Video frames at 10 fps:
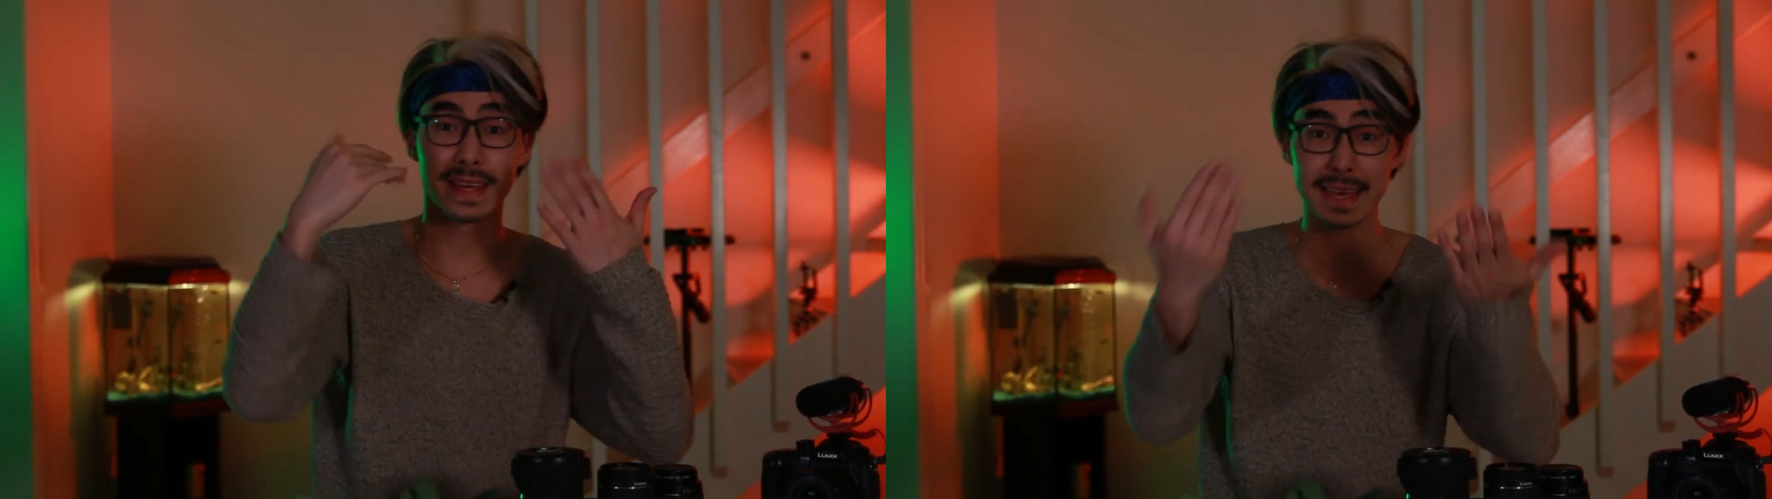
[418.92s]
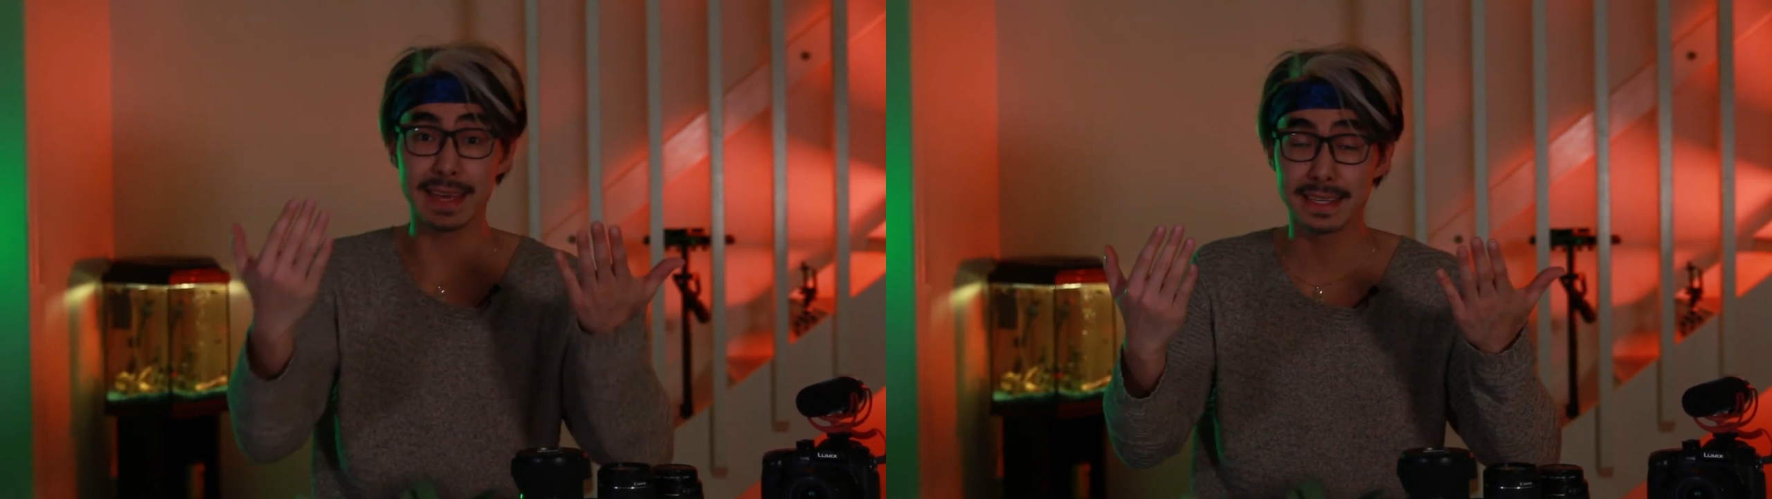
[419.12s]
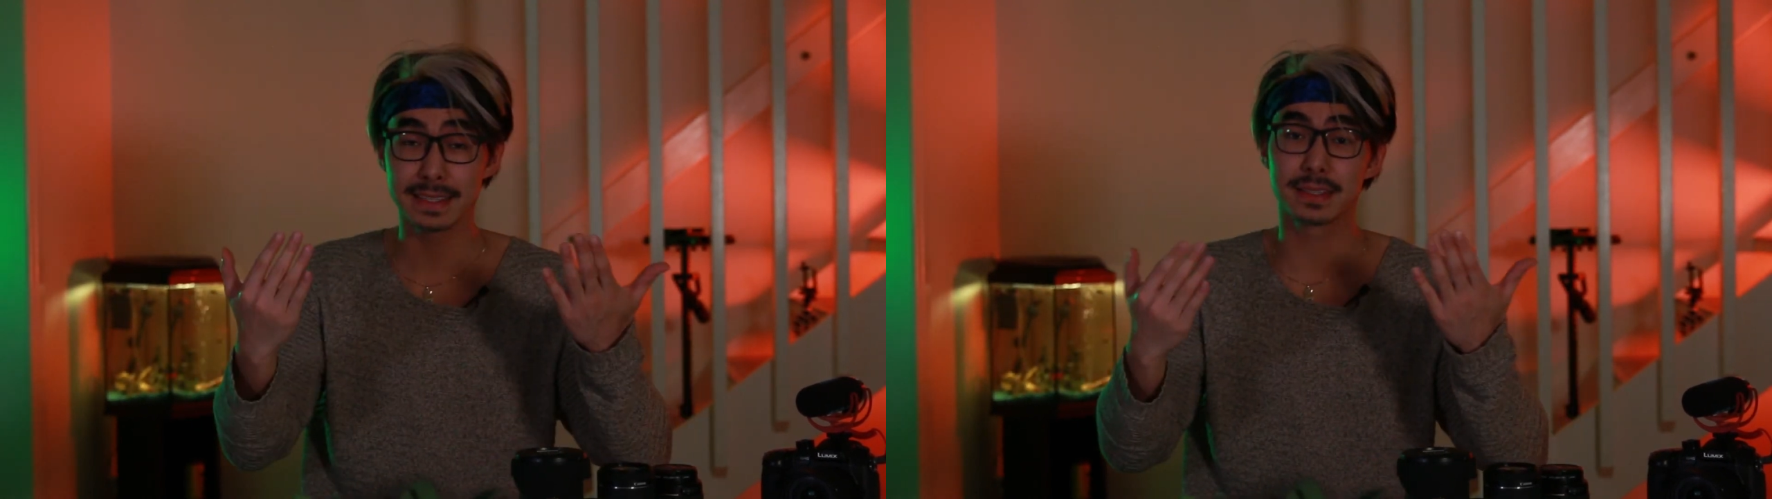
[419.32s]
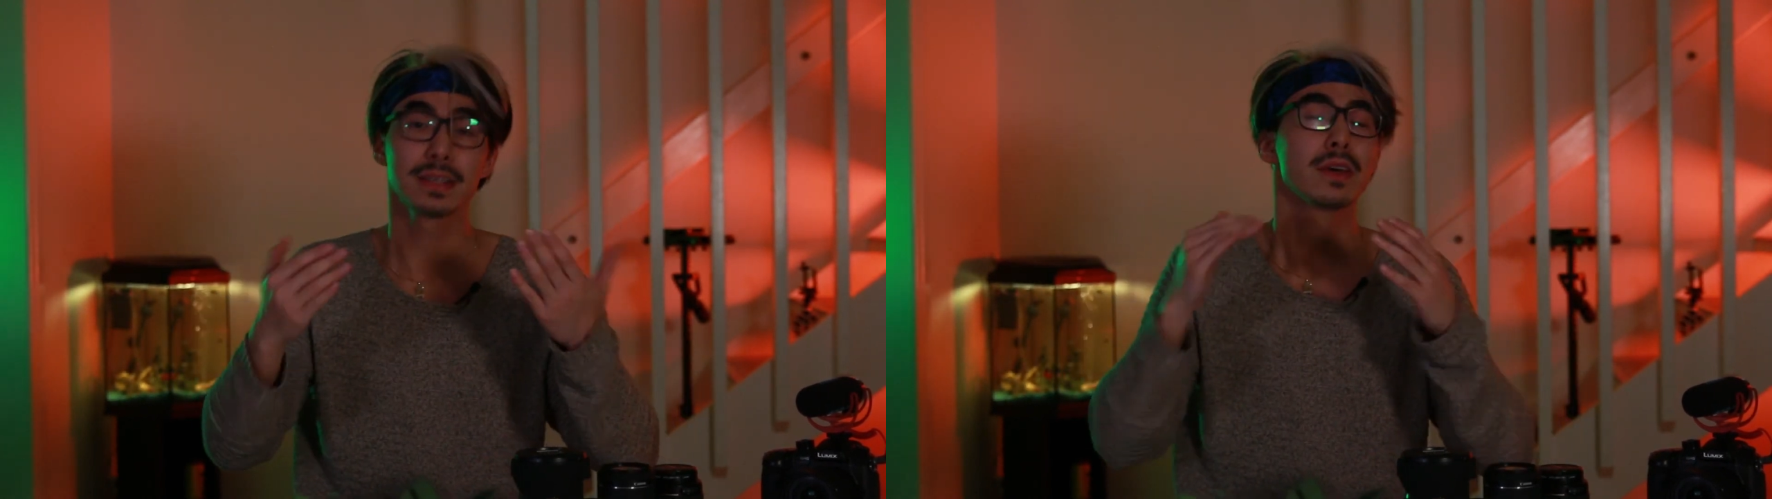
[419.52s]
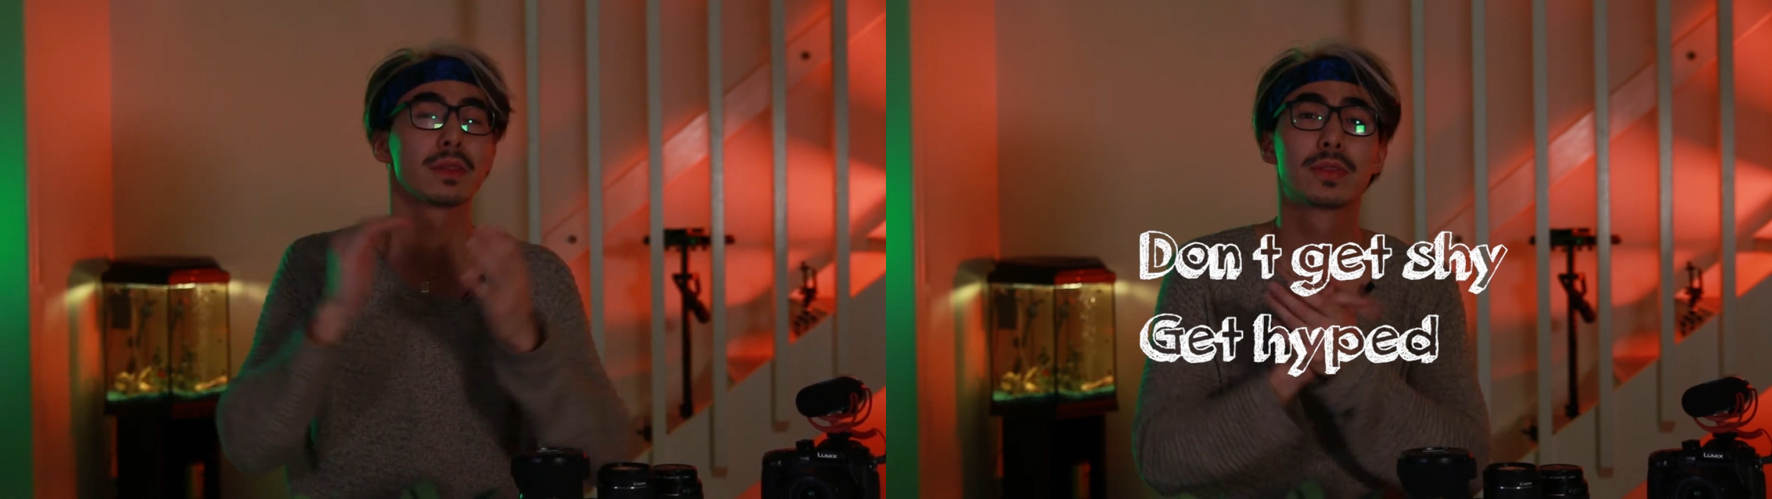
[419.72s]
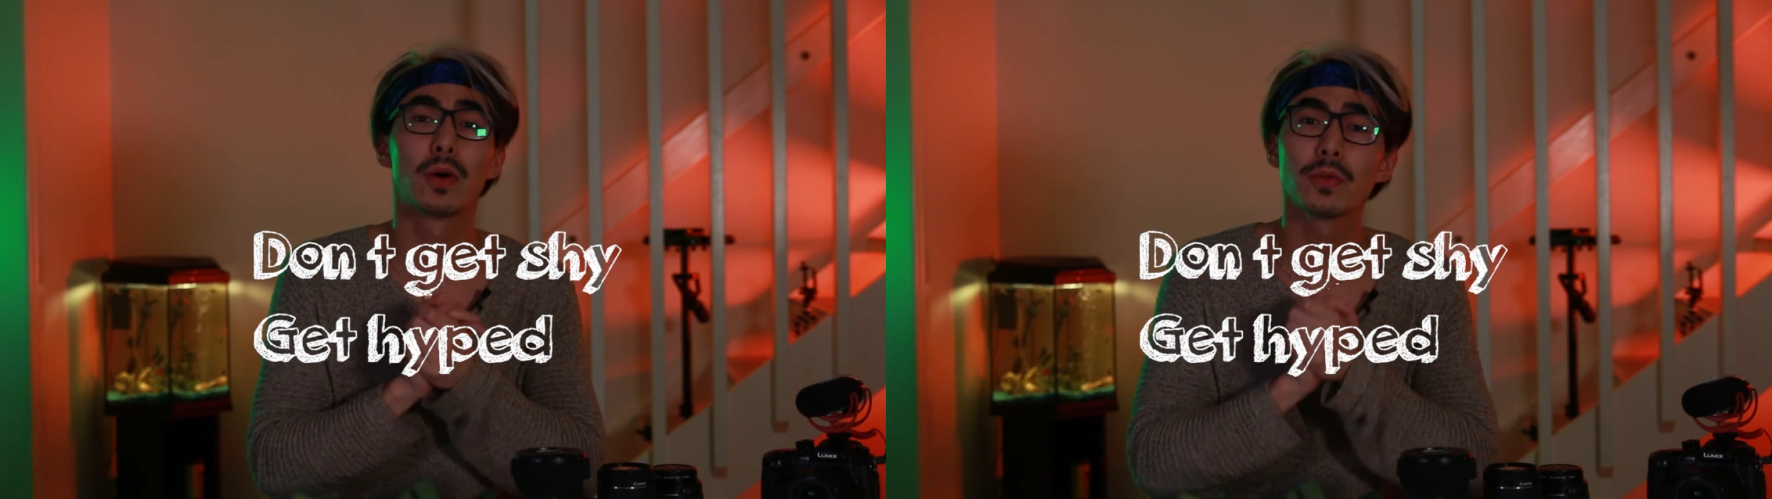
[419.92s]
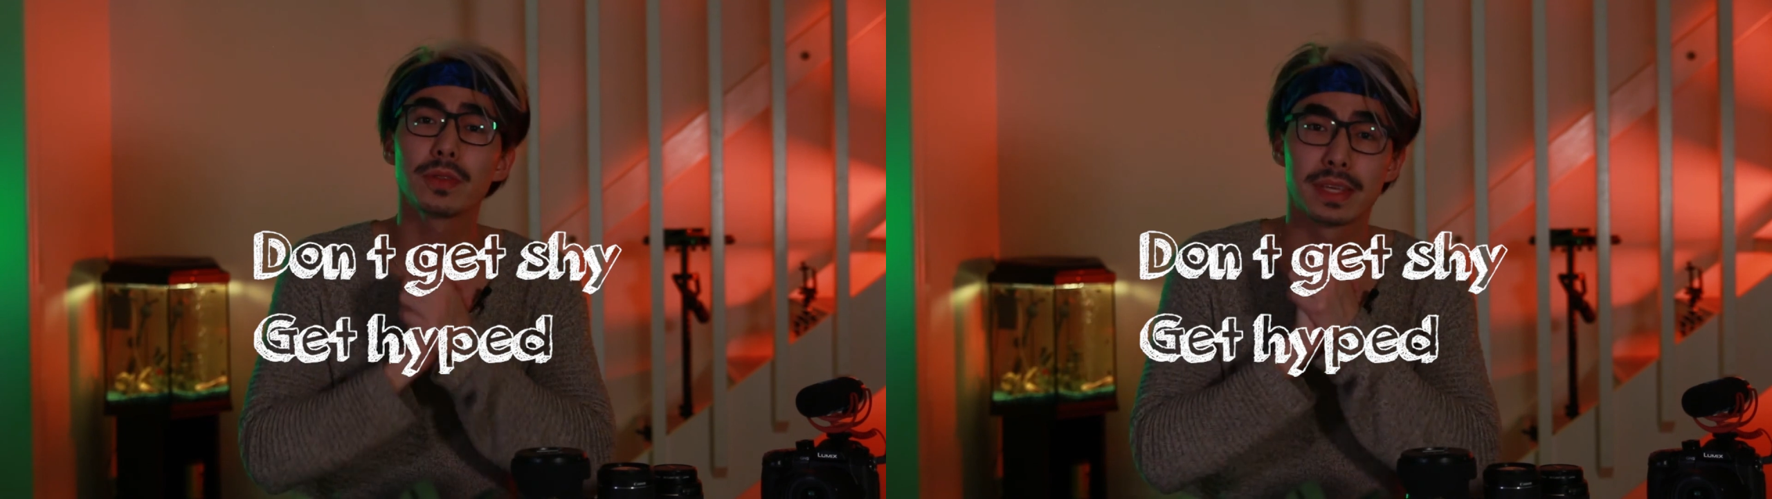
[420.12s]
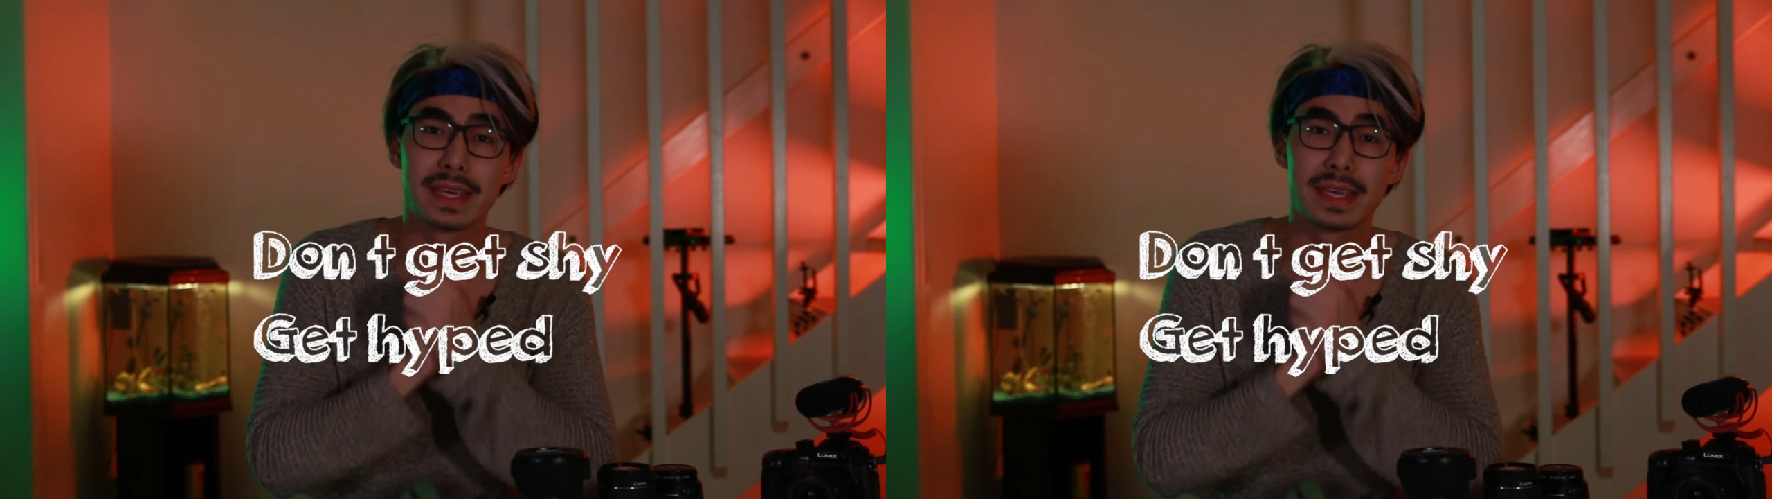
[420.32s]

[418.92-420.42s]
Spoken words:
is don't